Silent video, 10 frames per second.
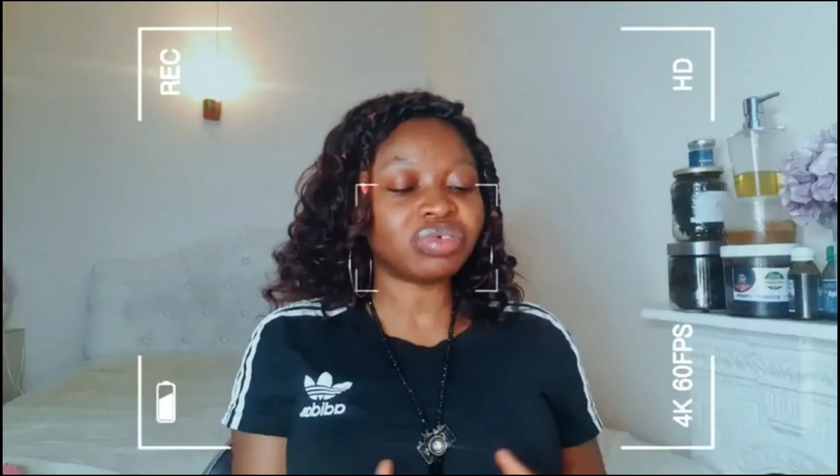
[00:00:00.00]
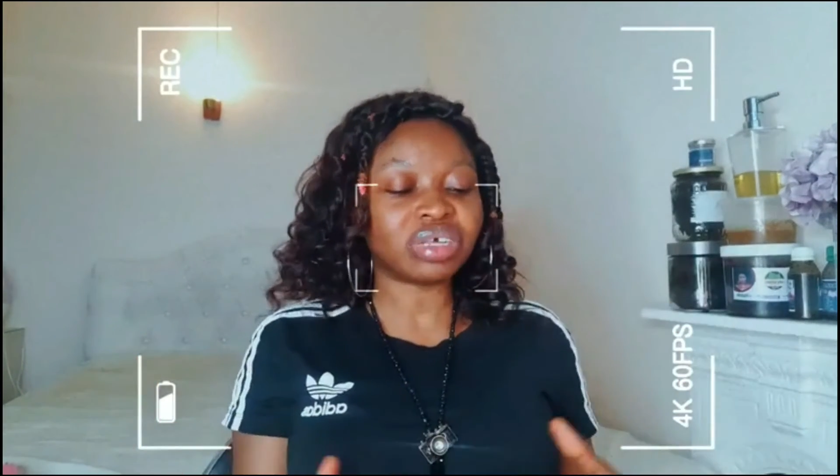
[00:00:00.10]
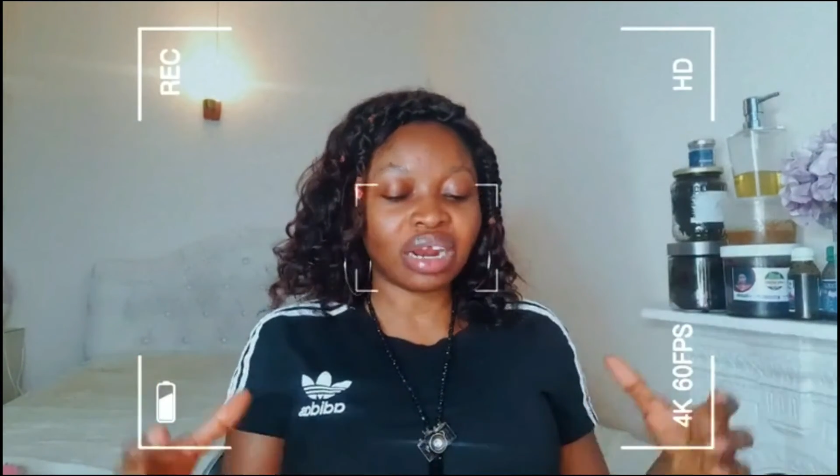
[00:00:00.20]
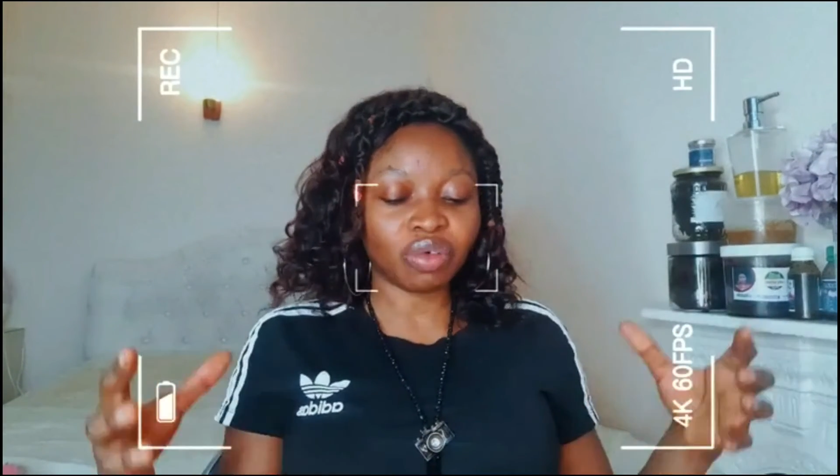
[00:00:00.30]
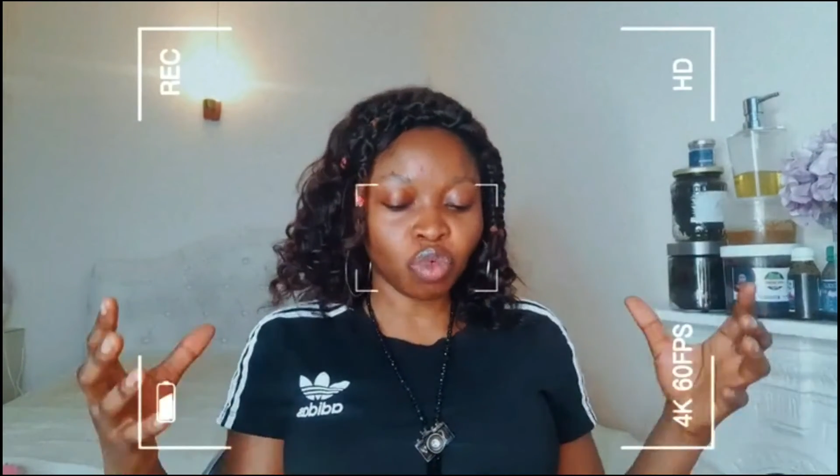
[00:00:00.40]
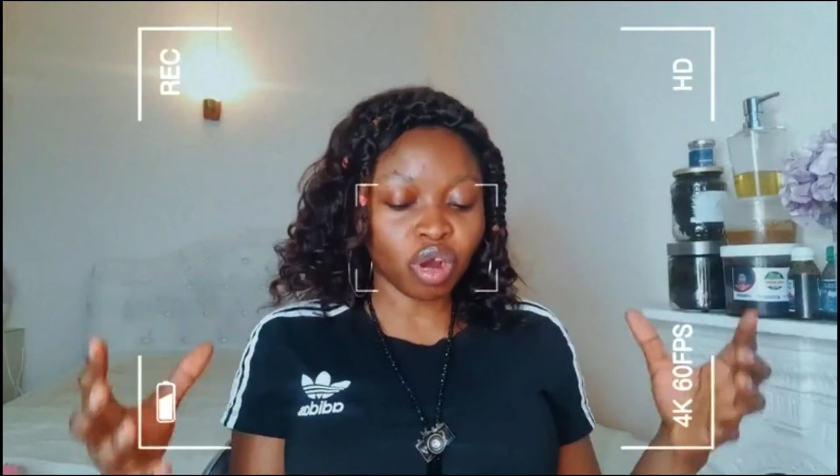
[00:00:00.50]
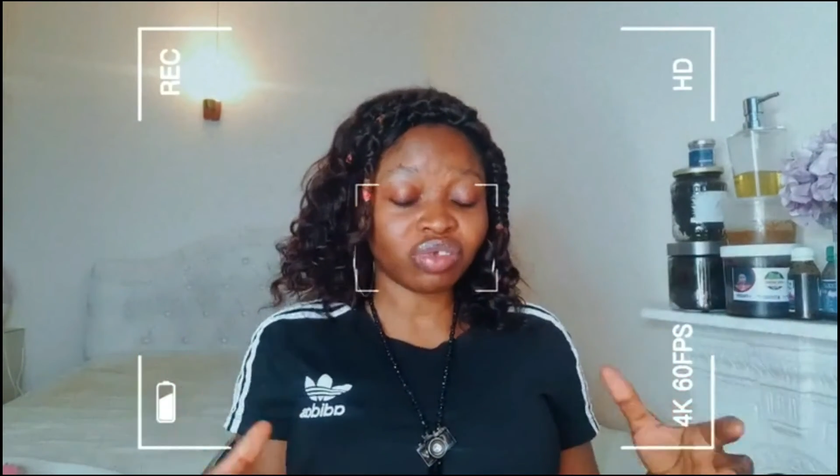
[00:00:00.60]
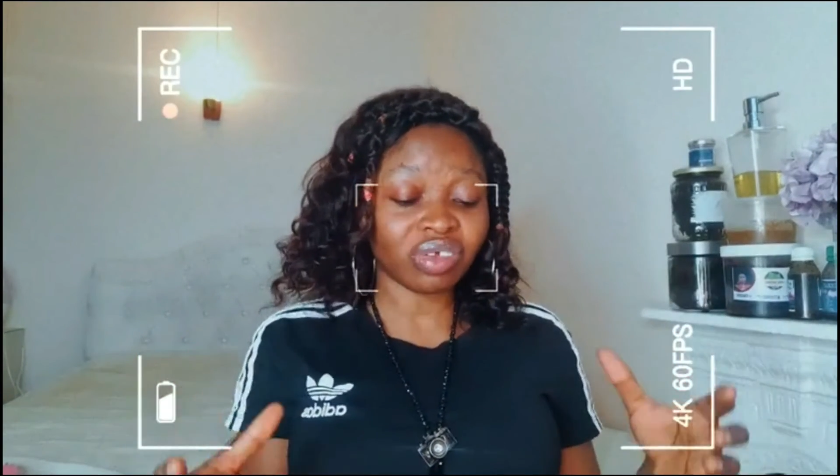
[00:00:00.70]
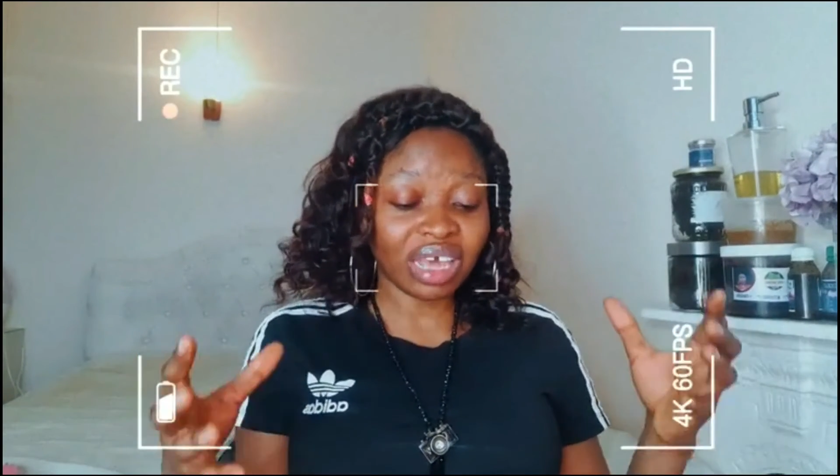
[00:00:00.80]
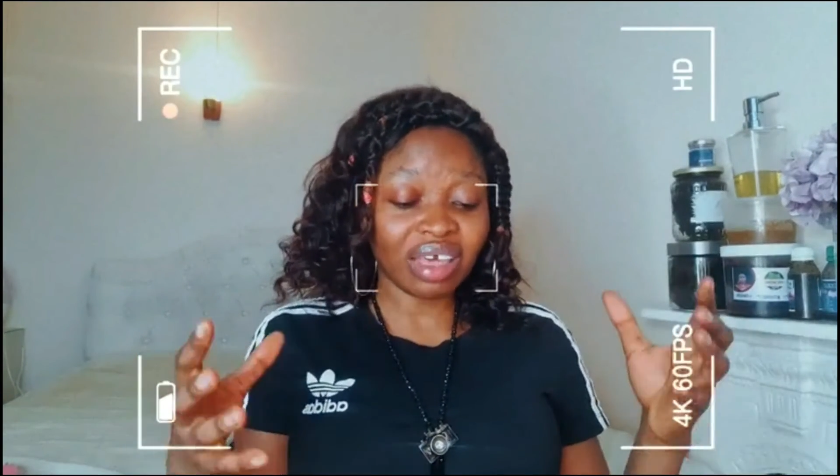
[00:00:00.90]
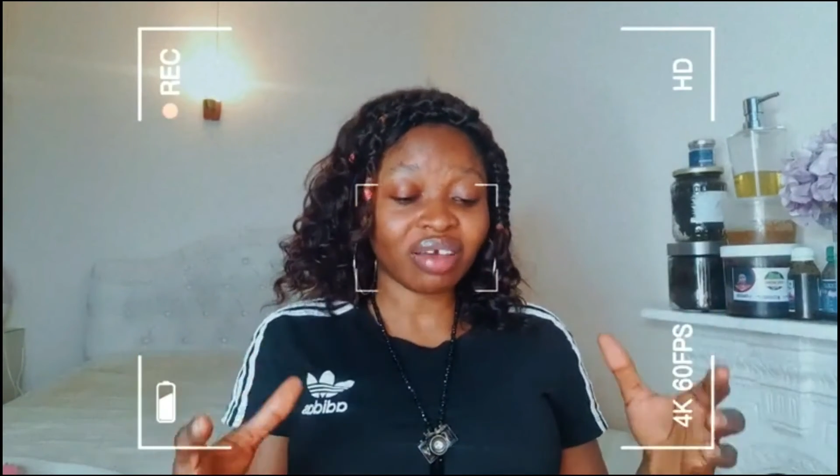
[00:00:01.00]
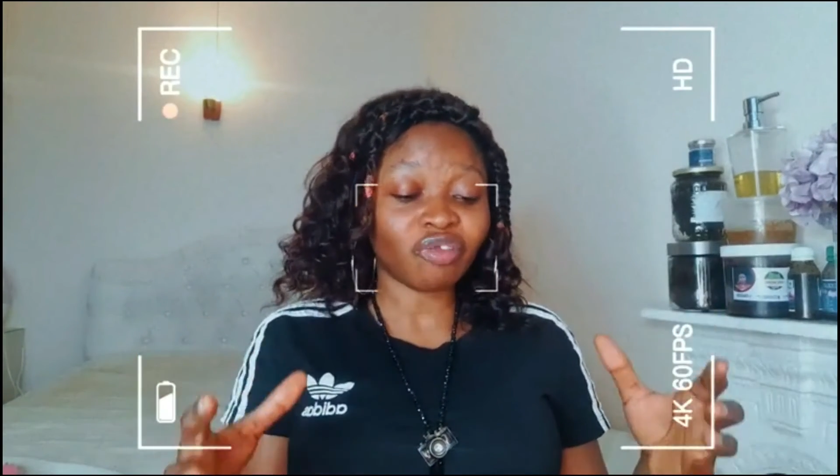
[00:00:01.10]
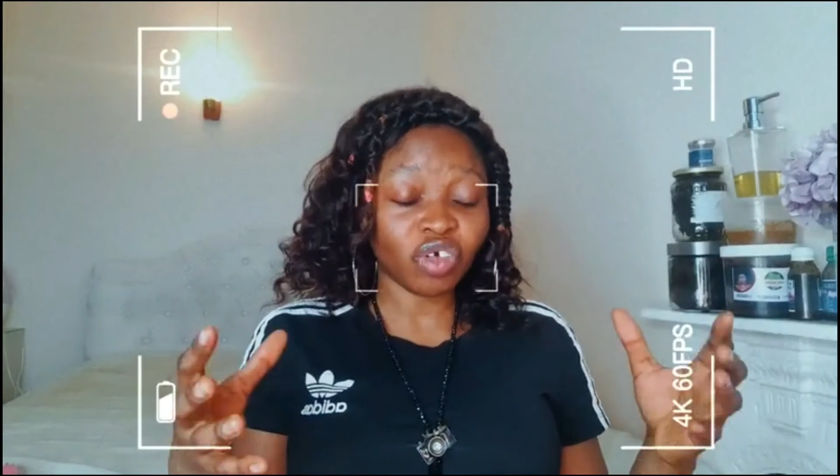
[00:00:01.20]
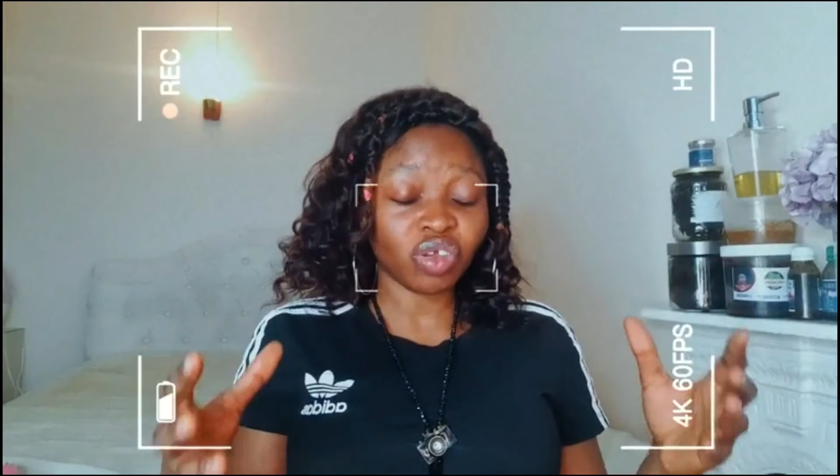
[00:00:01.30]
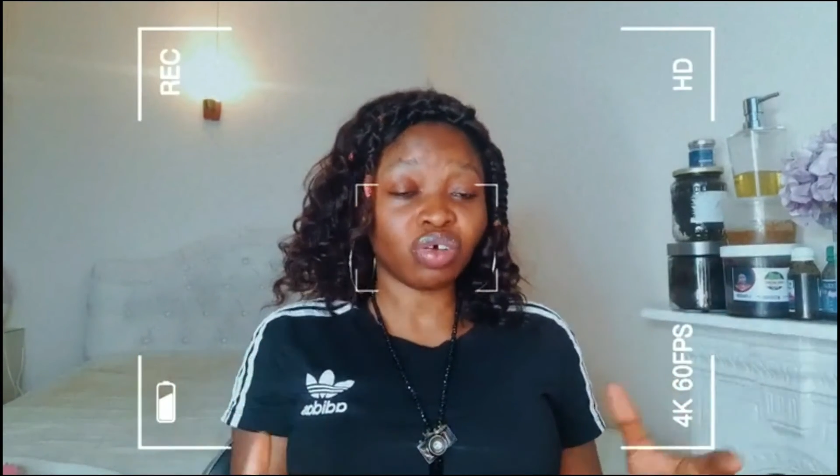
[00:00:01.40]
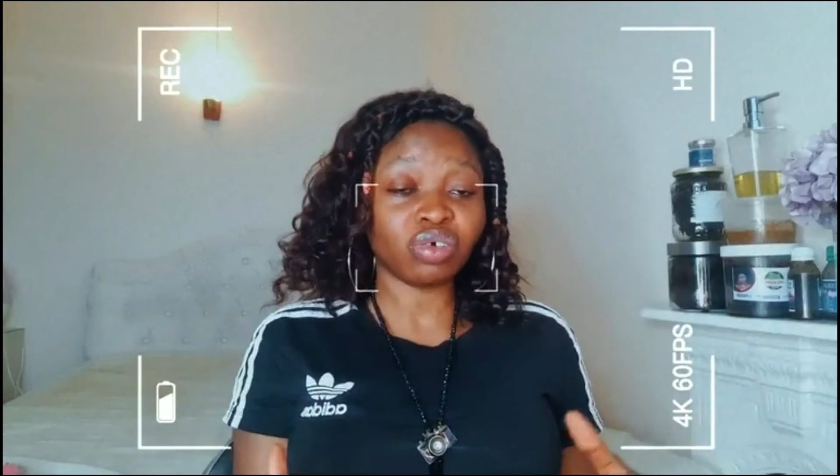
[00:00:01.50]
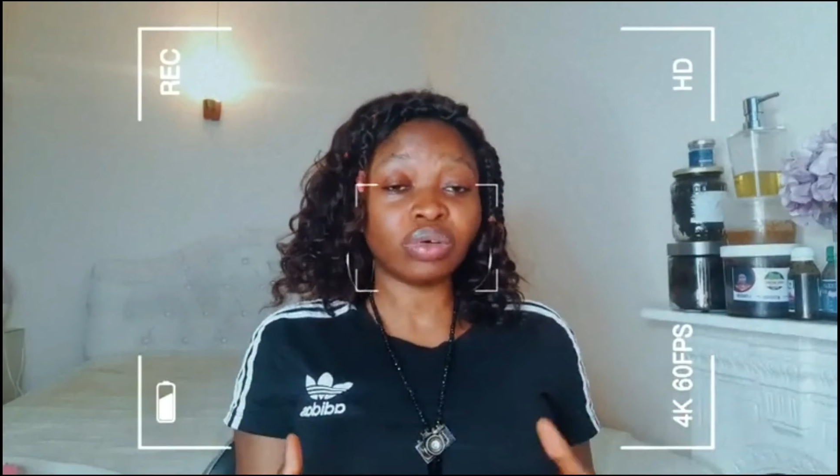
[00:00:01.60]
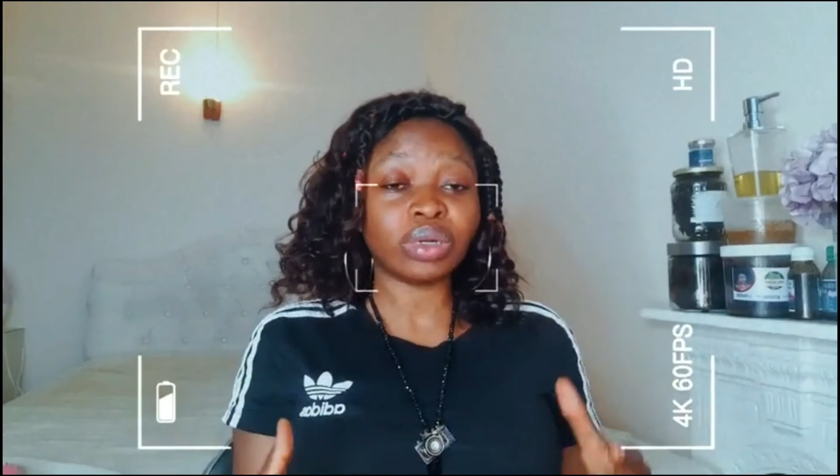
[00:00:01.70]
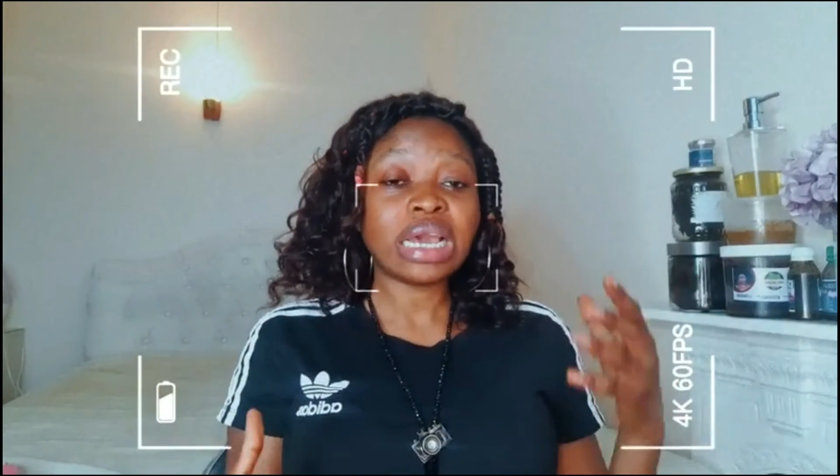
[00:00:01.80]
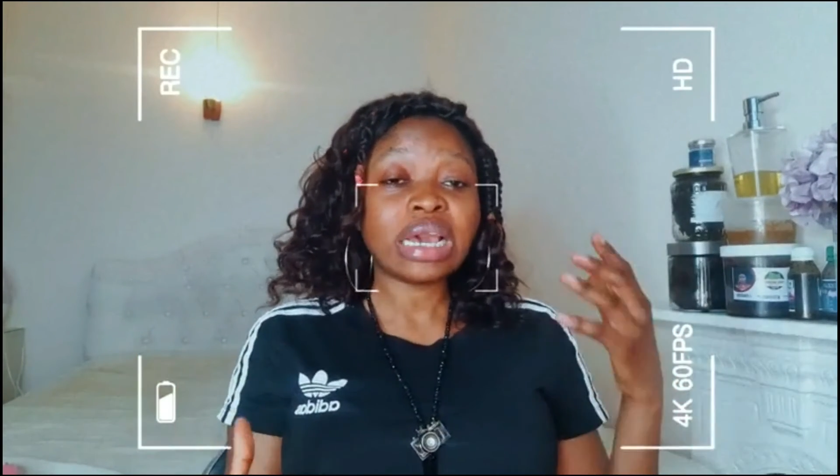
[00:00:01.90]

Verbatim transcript: you can work together for your good